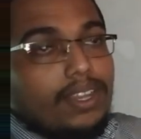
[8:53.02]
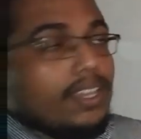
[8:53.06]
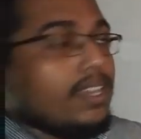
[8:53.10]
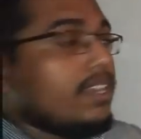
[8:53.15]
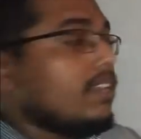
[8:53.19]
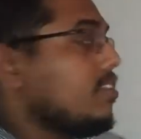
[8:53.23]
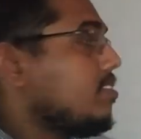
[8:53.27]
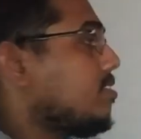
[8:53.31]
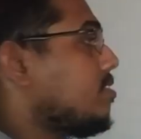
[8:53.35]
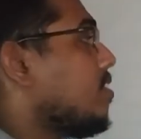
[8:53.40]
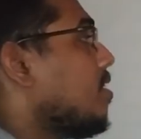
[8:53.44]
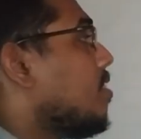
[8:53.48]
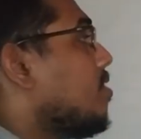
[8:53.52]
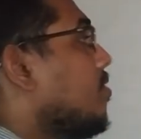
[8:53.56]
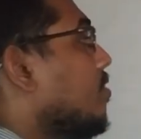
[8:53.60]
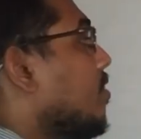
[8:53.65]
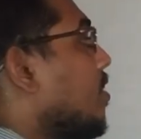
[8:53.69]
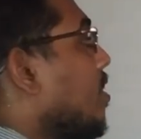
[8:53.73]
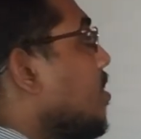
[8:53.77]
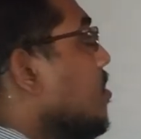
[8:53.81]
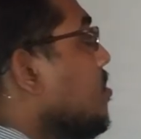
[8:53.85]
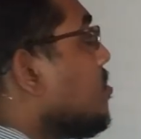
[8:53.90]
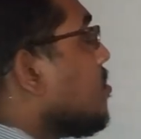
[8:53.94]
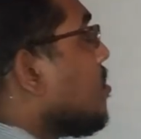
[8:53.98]

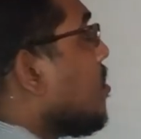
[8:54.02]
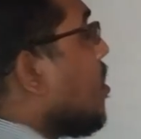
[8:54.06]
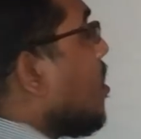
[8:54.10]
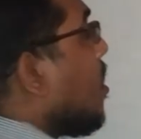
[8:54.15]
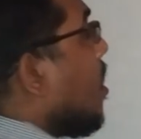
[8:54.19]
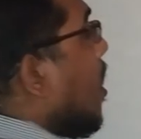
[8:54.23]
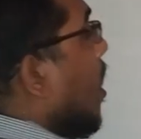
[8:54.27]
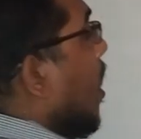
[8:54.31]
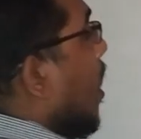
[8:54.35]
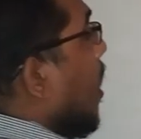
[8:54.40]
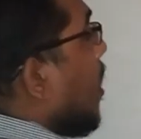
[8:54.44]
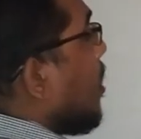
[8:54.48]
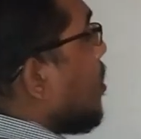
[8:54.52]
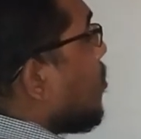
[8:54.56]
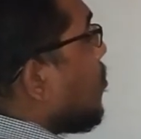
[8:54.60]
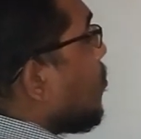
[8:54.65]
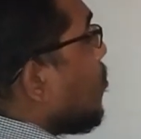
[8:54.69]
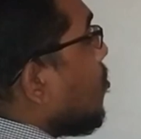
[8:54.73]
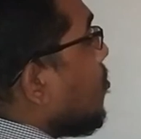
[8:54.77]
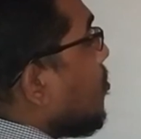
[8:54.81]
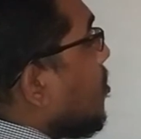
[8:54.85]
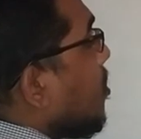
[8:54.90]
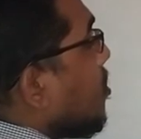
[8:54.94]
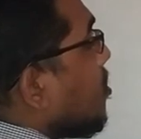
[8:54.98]
sunrise and
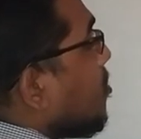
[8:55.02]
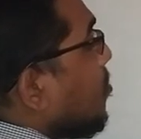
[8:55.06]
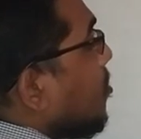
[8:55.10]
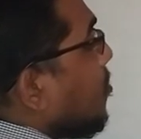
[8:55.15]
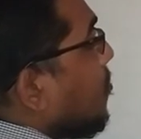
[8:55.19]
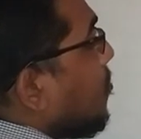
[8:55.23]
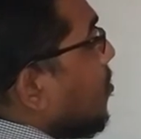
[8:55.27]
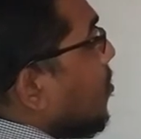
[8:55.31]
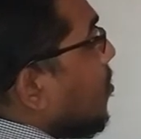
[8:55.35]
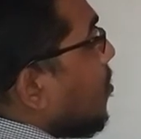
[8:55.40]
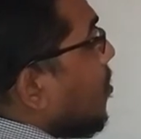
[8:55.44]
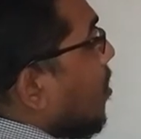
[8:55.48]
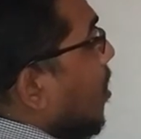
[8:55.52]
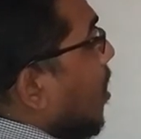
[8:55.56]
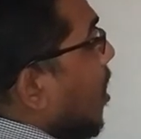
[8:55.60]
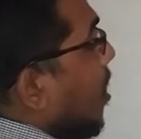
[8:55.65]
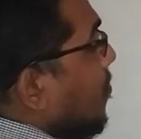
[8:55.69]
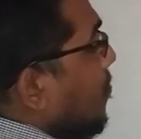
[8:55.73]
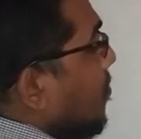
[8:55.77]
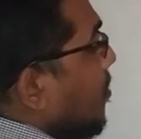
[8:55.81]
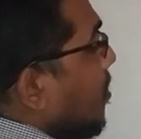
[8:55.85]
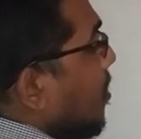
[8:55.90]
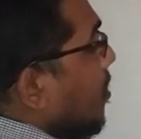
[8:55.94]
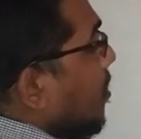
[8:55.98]
2 minutes before
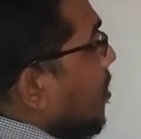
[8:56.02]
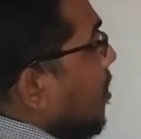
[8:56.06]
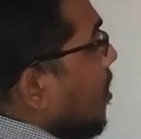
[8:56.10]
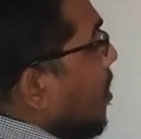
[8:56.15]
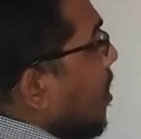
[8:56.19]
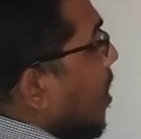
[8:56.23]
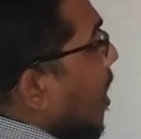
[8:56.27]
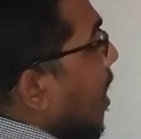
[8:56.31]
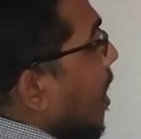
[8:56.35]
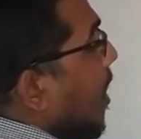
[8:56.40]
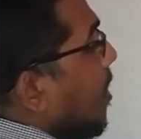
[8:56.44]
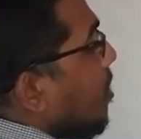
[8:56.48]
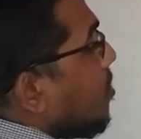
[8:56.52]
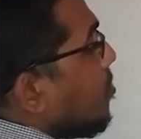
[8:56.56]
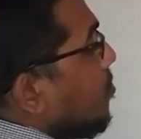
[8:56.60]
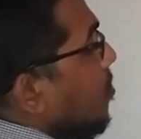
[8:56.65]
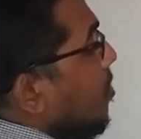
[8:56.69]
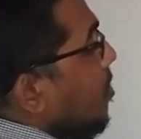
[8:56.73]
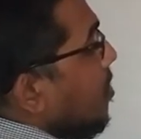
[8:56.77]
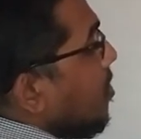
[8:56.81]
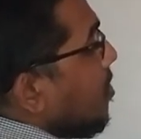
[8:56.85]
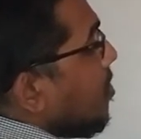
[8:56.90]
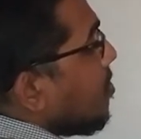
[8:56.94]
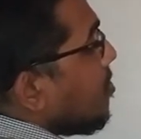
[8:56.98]
after the
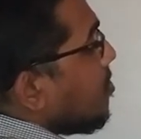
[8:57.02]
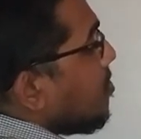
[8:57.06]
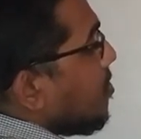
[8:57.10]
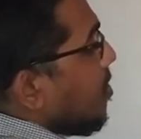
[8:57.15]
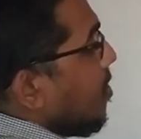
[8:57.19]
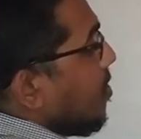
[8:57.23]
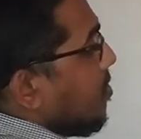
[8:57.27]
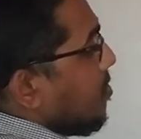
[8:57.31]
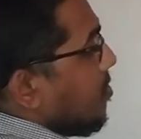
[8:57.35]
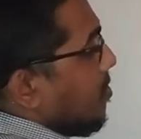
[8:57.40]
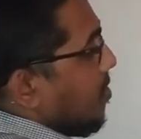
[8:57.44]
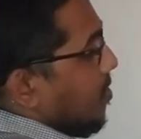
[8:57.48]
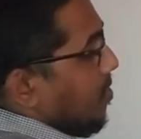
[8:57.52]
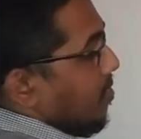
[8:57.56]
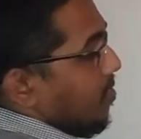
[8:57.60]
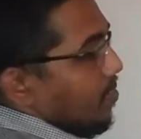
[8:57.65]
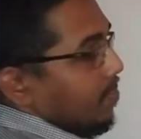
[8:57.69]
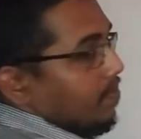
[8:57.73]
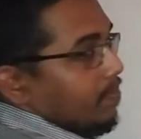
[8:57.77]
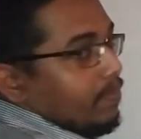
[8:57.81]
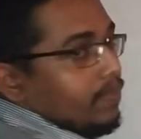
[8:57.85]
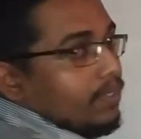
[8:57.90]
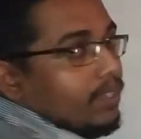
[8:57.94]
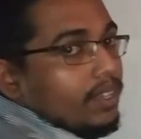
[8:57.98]
actual sunset.
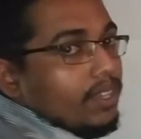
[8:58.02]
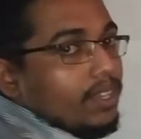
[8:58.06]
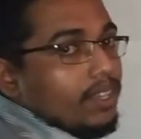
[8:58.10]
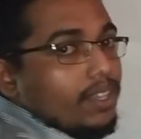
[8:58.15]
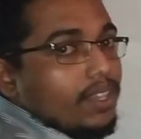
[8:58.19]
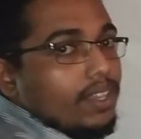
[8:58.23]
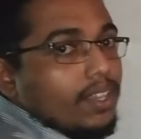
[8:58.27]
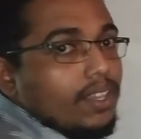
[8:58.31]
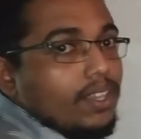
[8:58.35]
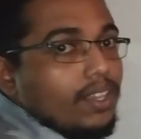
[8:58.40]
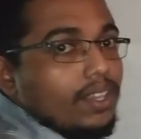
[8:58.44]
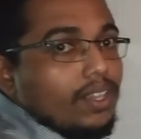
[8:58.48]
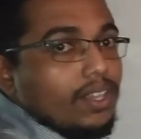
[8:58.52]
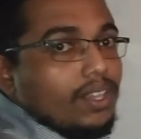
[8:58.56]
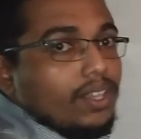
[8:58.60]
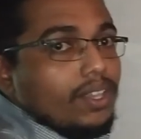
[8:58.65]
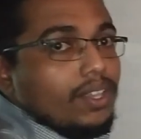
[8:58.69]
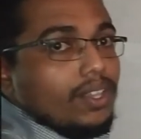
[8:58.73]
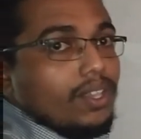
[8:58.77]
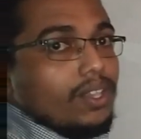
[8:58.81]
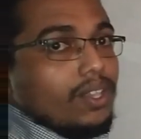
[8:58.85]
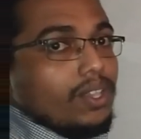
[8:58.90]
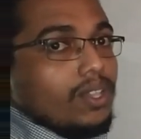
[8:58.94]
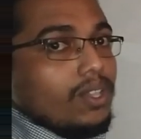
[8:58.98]

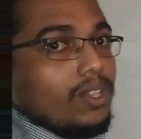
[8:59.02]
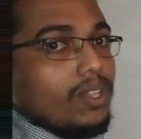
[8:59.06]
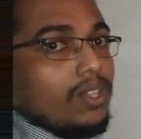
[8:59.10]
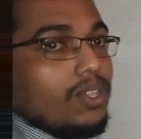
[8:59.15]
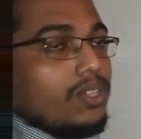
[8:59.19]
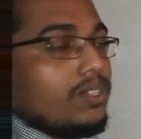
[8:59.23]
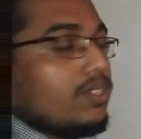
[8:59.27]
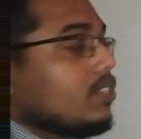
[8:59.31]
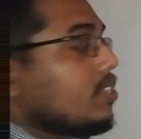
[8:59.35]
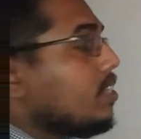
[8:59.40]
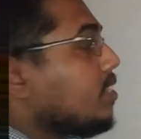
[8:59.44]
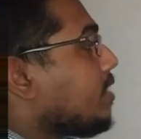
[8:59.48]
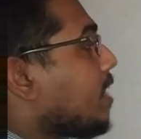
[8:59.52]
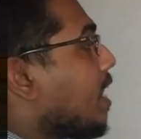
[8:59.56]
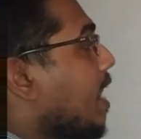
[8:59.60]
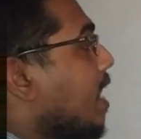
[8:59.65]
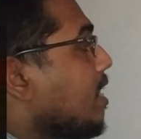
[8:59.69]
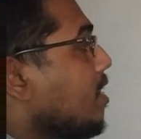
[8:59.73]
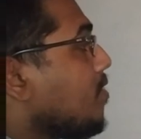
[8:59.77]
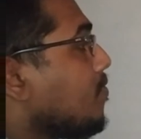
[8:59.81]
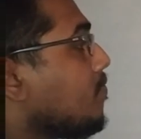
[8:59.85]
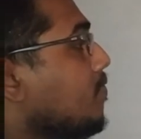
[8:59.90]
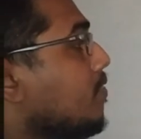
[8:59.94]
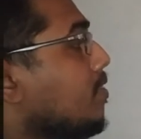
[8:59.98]
So, the
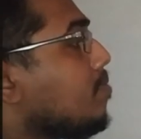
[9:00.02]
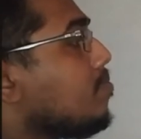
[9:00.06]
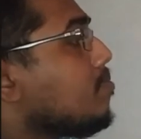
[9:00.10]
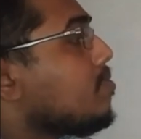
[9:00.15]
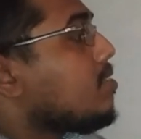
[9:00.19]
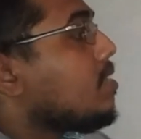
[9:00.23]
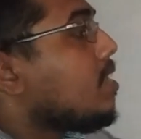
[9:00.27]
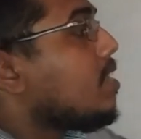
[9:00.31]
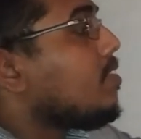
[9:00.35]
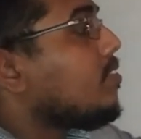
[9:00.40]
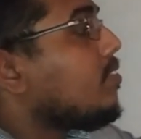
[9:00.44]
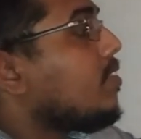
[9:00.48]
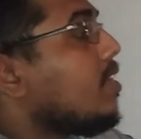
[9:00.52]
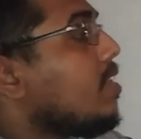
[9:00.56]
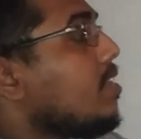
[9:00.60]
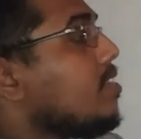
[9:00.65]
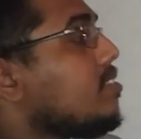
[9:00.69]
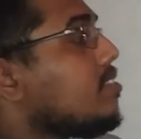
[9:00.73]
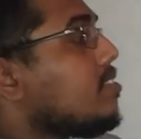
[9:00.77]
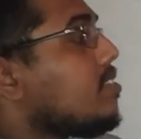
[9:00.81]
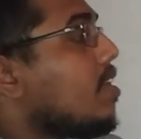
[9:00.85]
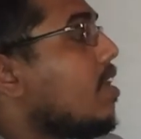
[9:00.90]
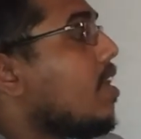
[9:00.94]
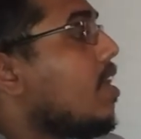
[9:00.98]
time from
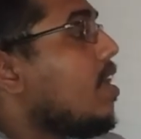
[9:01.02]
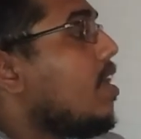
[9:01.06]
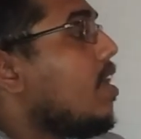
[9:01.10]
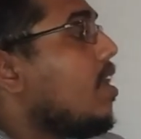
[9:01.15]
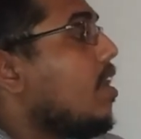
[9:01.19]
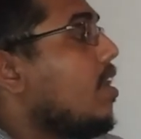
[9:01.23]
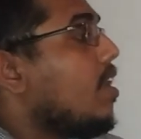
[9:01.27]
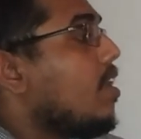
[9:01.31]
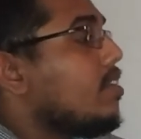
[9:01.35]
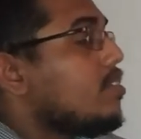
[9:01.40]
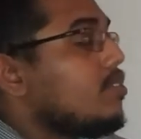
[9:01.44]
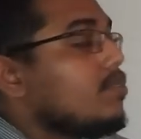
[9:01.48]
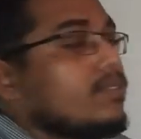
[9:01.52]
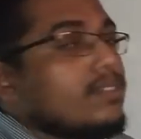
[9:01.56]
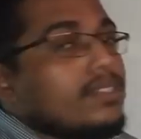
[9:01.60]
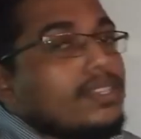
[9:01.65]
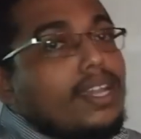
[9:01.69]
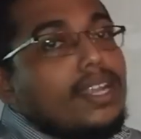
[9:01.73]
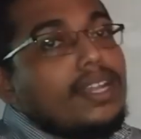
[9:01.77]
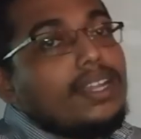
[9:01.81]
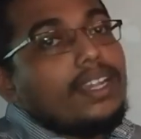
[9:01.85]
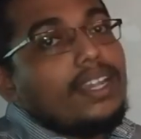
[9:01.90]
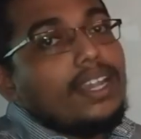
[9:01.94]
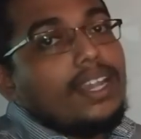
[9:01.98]
sunrise to
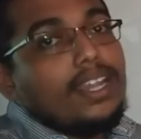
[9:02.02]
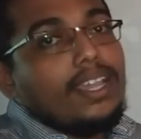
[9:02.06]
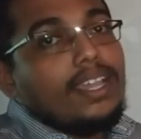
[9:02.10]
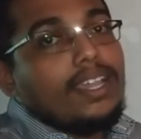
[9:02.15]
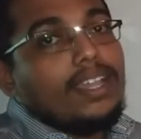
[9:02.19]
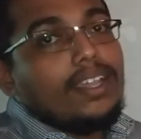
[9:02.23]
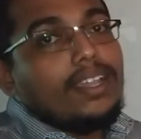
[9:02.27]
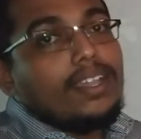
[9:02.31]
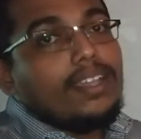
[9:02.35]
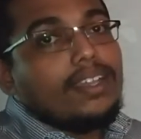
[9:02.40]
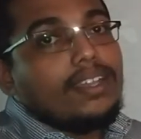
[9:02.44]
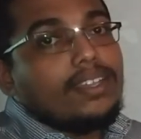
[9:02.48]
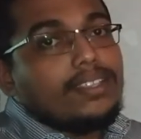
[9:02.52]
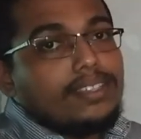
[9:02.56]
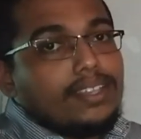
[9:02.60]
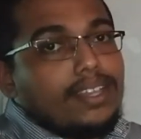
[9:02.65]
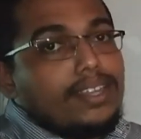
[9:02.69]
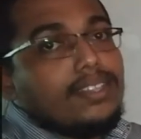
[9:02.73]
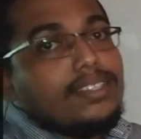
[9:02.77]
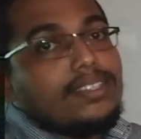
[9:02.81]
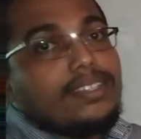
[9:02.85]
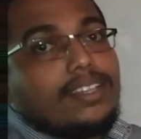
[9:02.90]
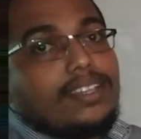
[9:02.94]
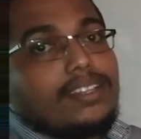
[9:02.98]

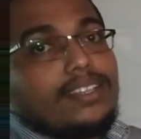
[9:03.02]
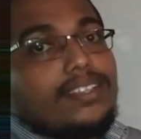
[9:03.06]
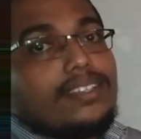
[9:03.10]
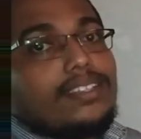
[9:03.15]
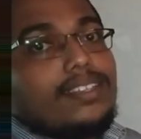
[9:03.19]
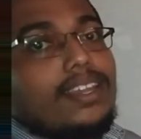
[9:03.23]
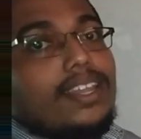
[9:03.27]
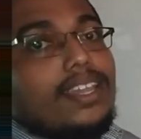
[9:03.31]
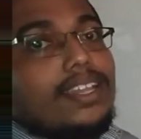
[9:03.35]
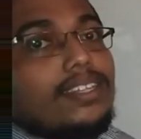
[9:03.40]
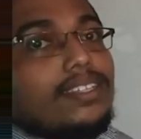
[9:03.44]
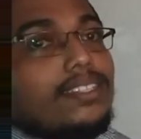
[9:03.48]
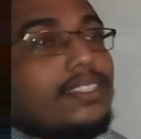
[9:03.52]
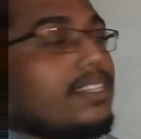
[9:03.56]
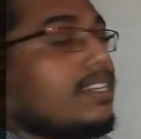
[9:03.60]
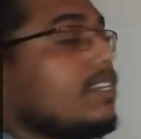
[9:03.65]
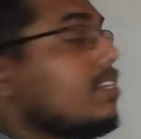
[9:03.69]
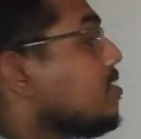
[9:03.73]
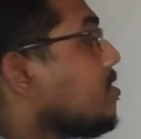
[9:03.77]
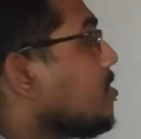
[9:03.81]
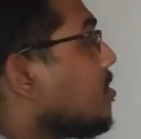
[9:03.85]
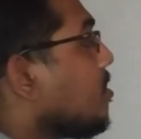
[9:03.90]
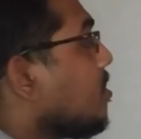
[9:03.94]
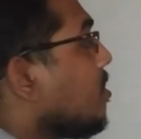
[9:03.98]
sunset is lengthened